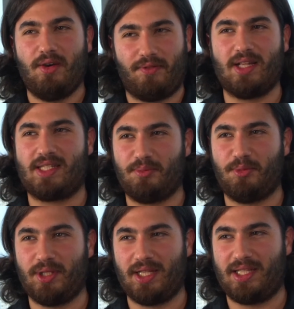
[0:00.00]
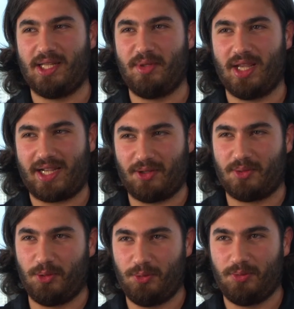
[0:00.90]
Find someone that can be
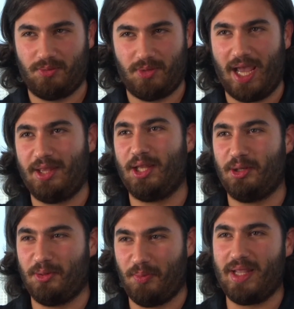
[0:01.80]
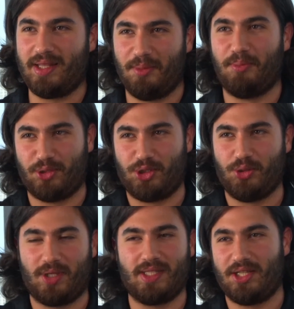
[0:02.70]
accountable and then make them push you,
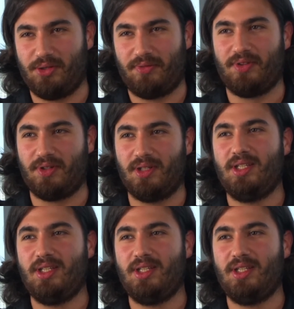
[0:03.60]
because then you'll feel